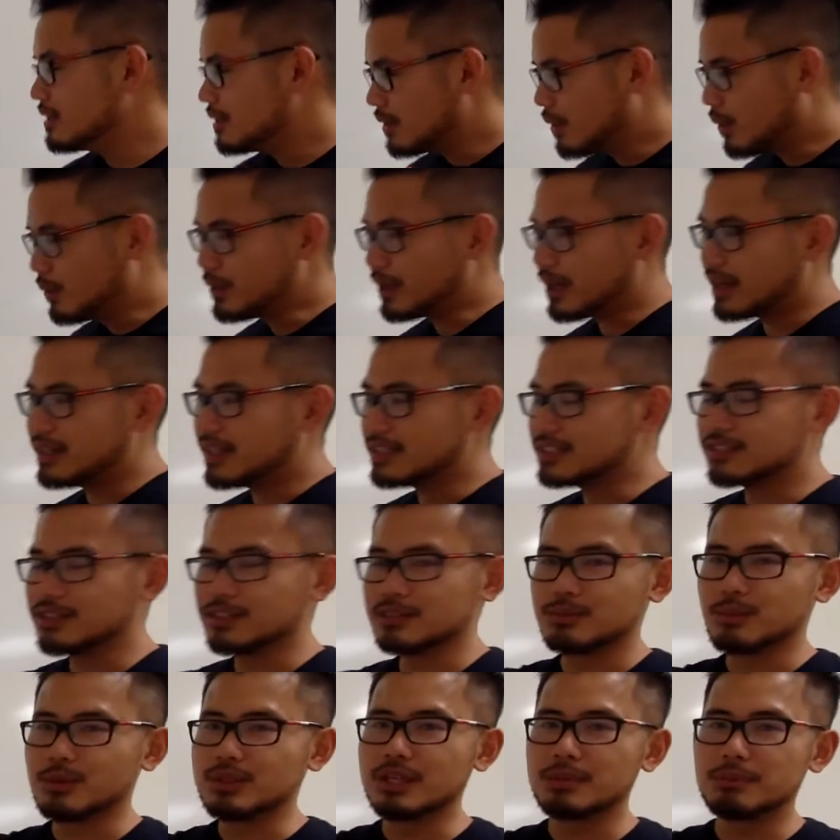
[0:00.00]
Okay, let's just
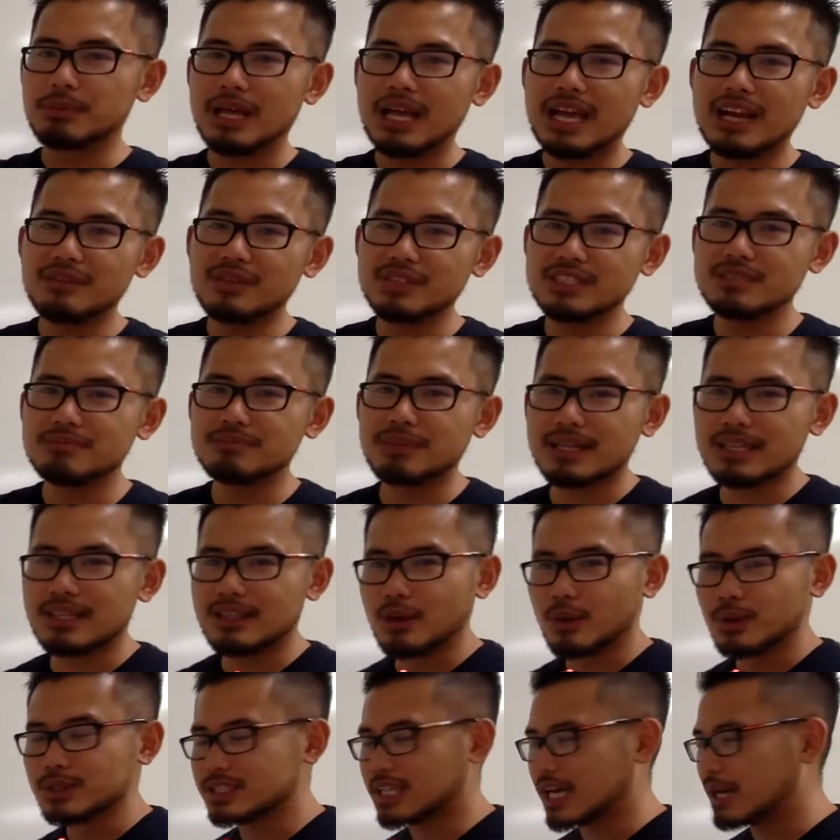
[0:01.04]
multiply everything by the
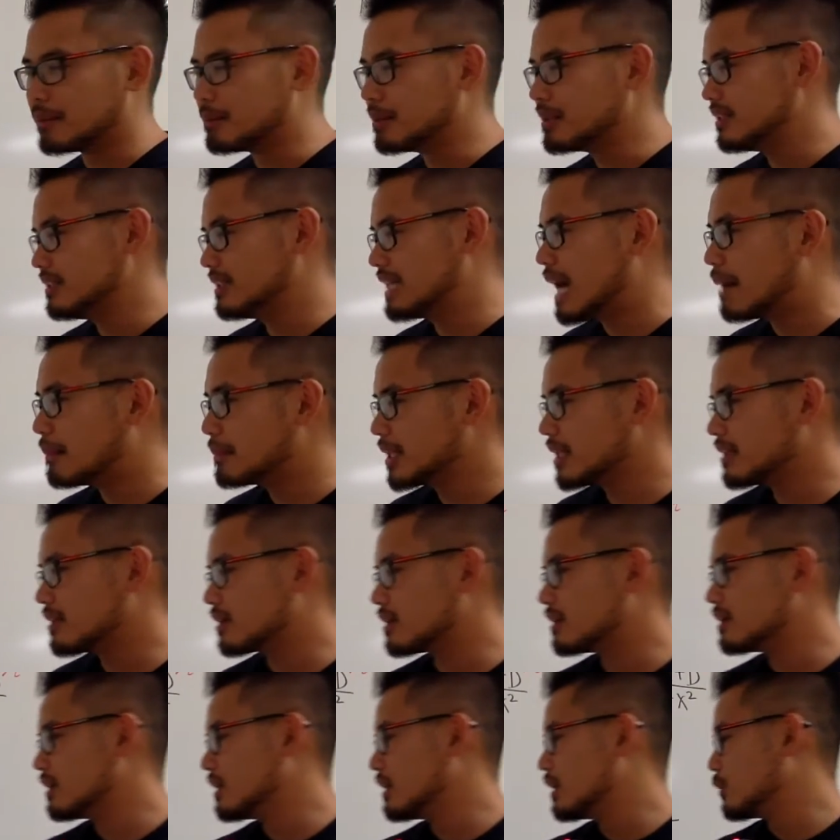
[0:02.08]
lowest common
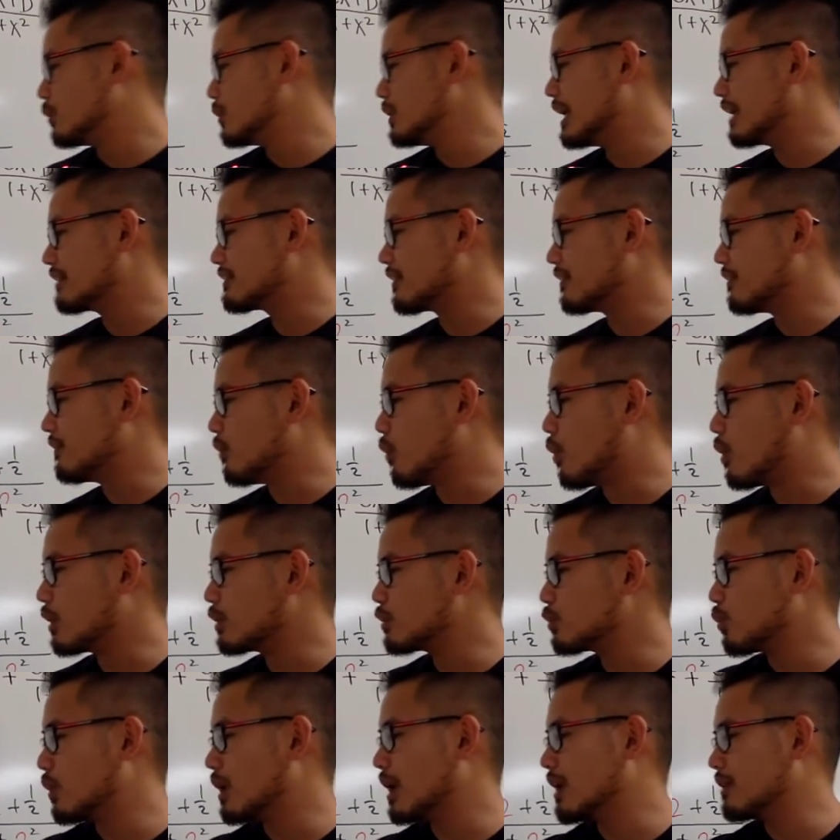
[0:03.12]
denominator. We have the 4,
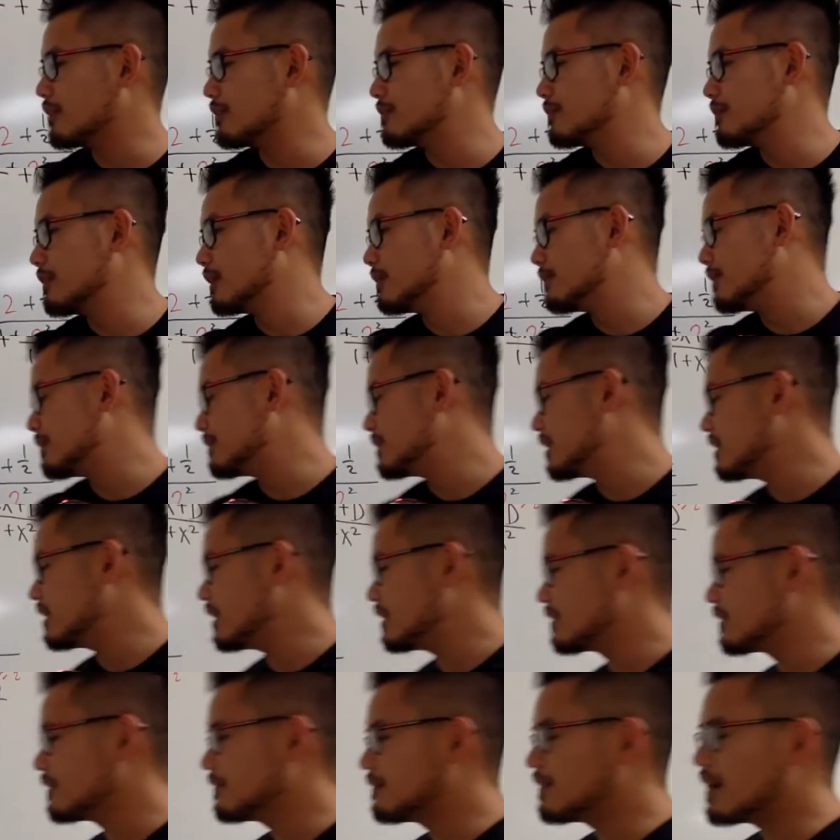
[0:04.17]
12, 15,
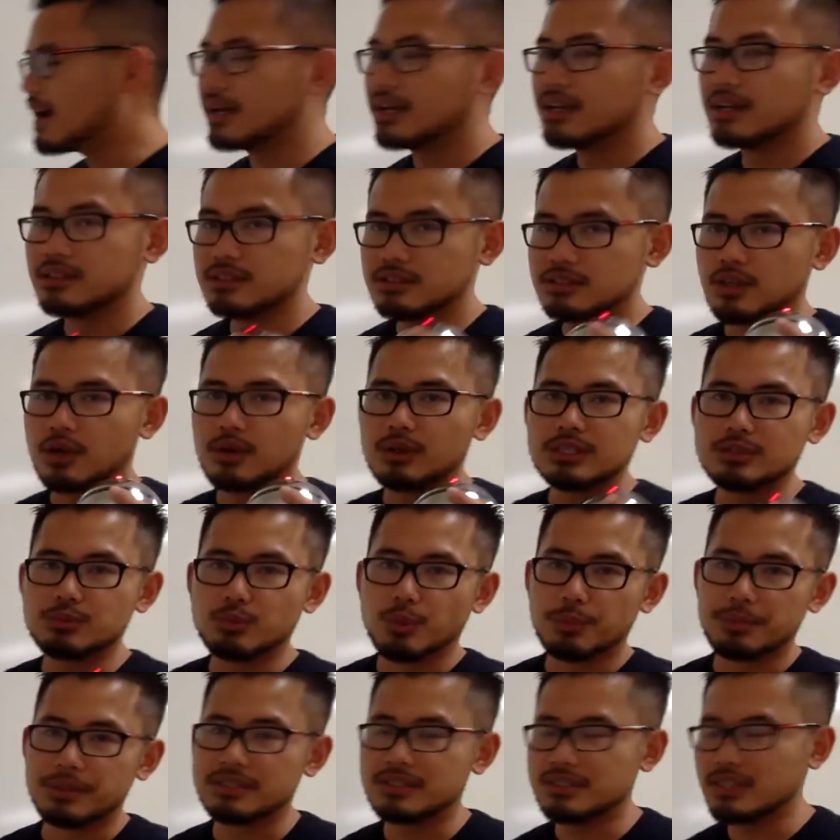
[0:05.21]
and the 5, so it will
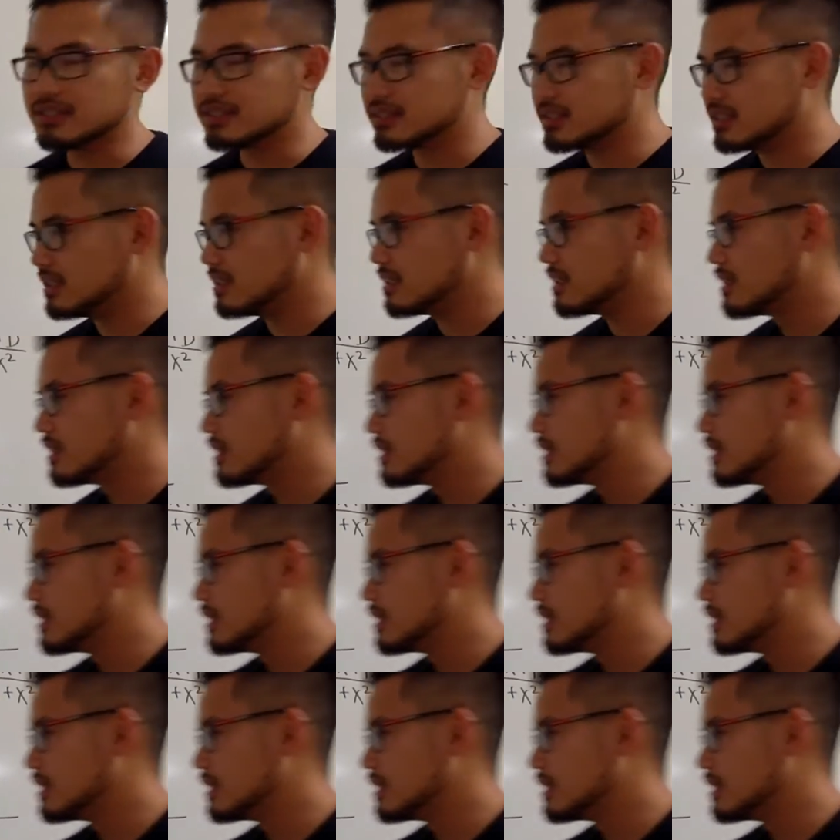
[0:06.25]
be 60.